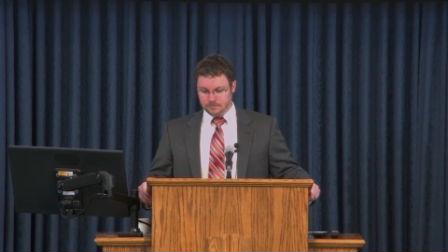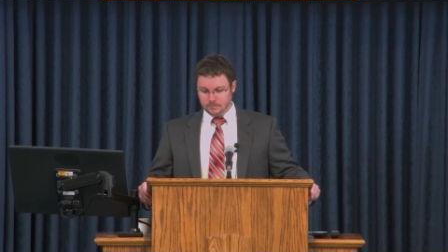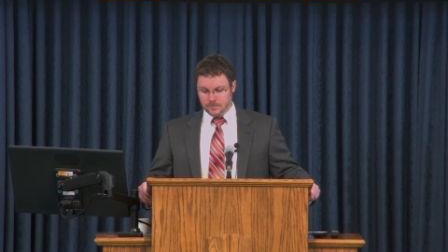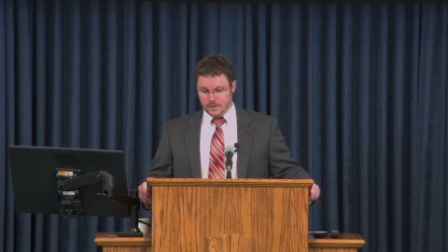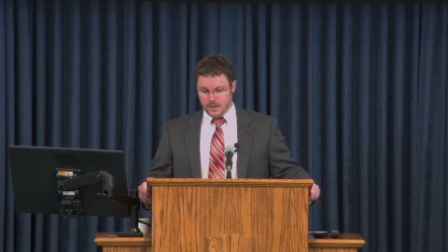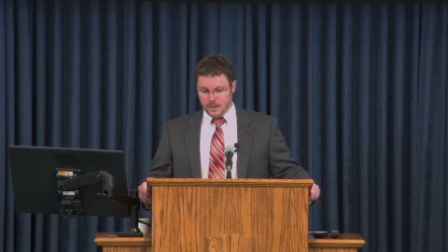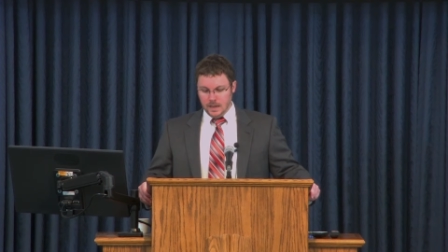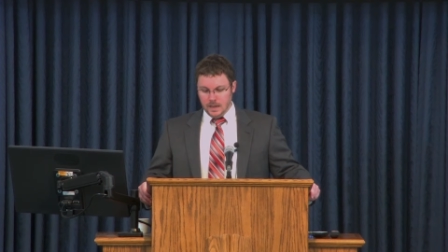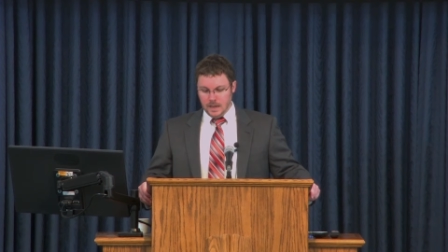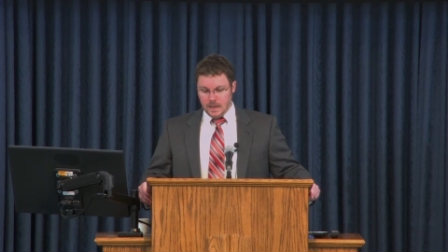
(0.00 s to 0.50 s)

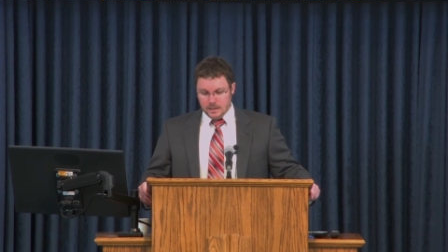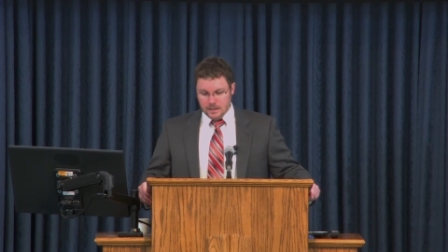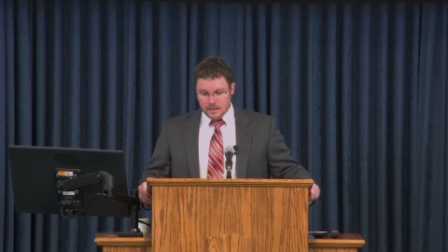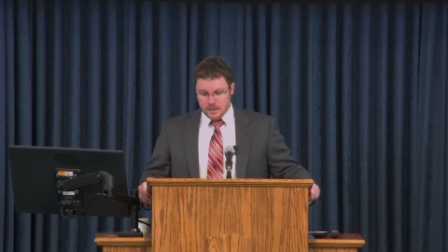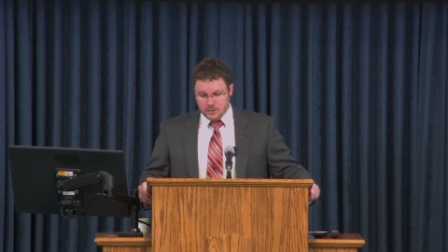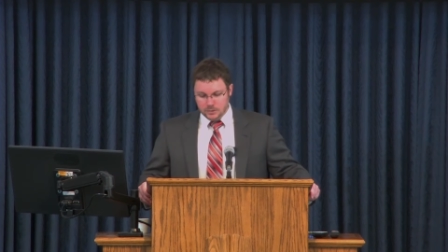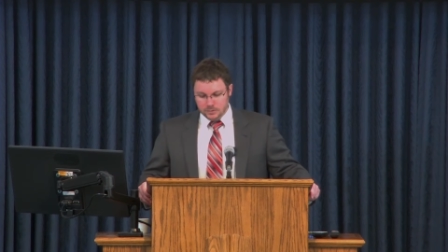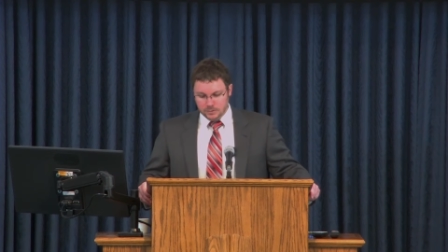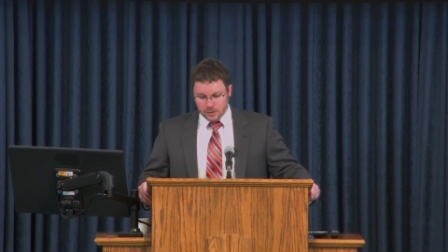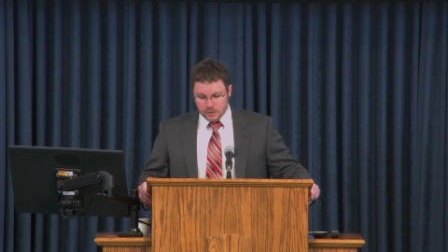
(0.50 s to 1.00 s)
In these
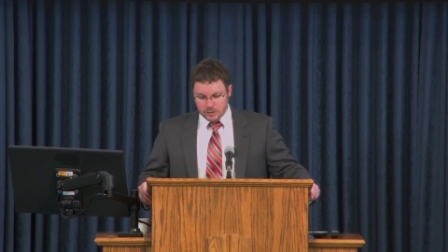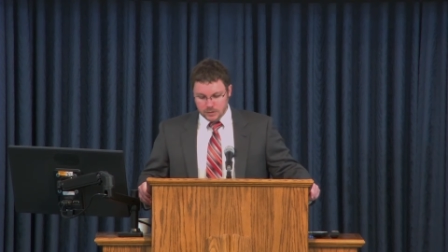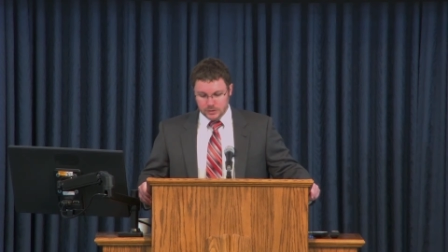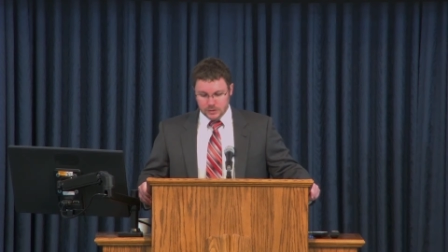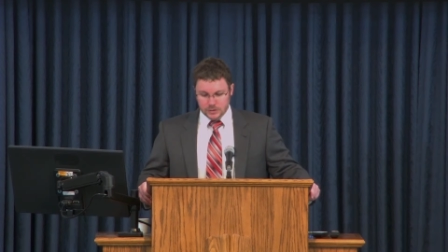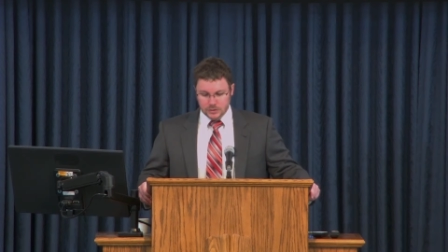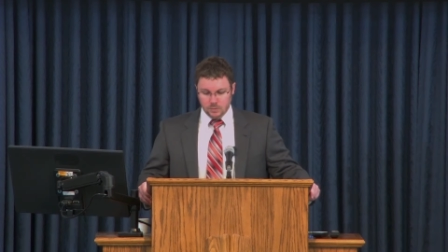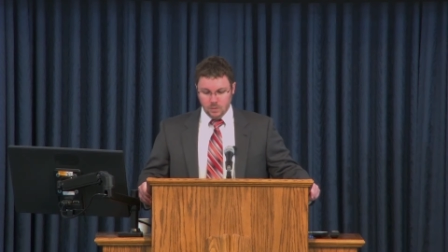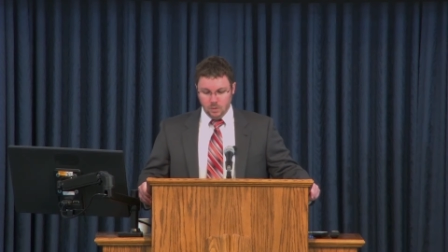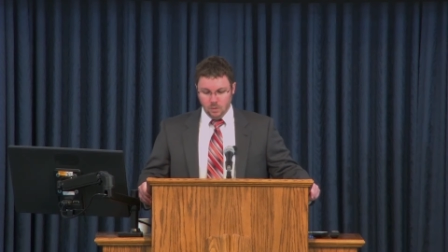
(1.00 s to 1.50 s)

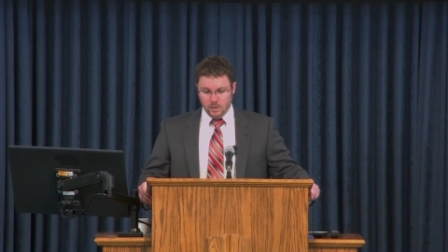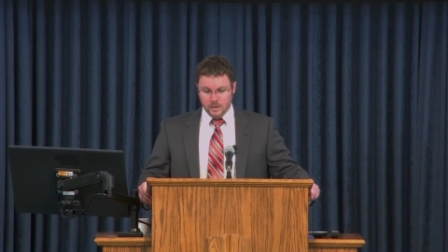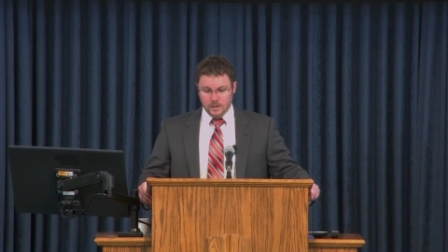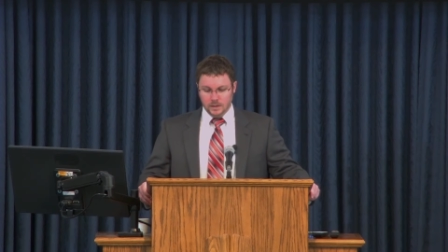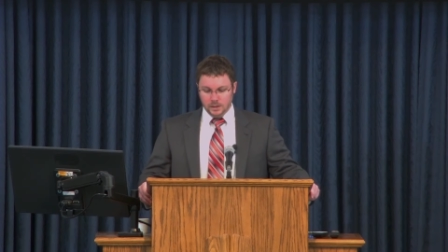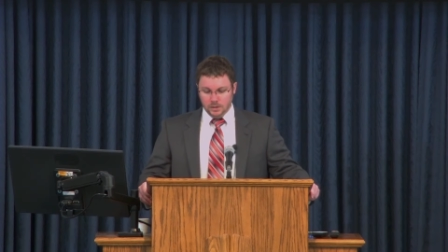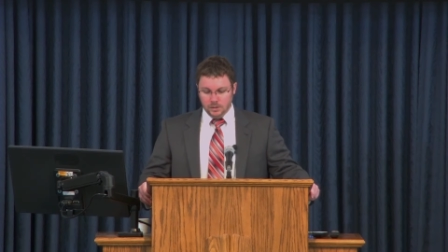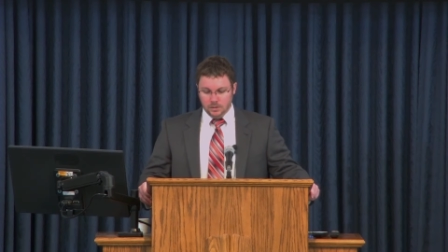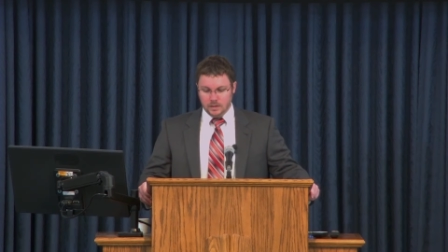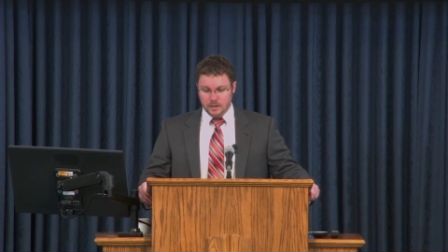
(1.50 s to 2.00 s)
verses, when
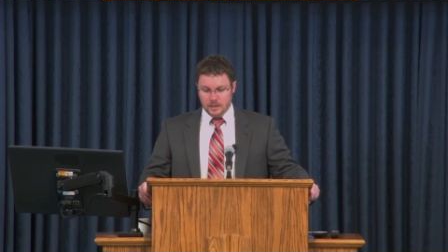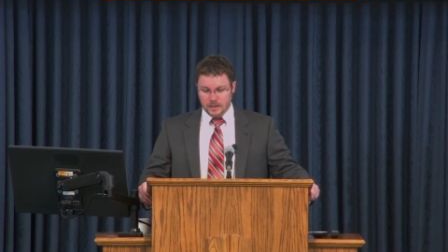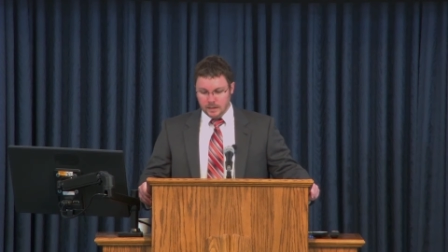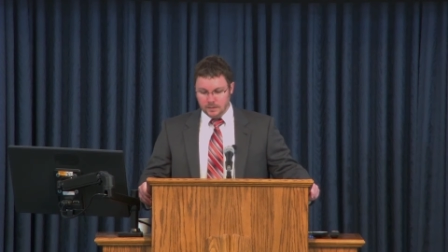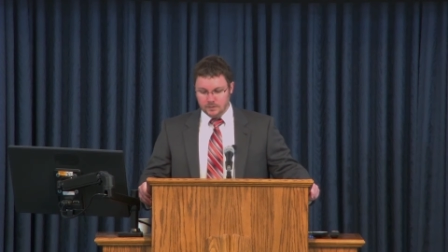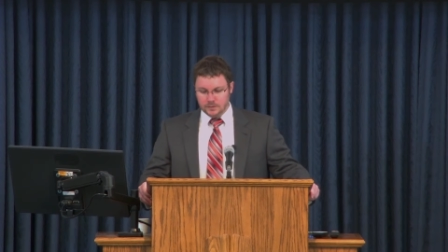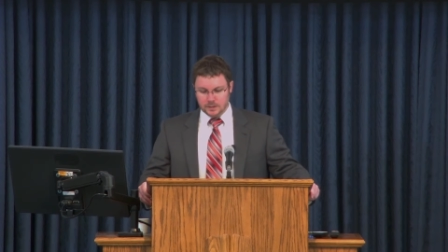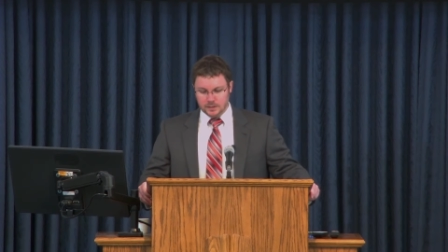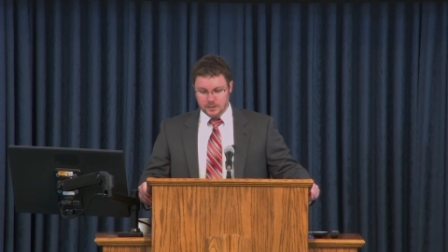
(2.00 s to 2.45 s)
Luke gives us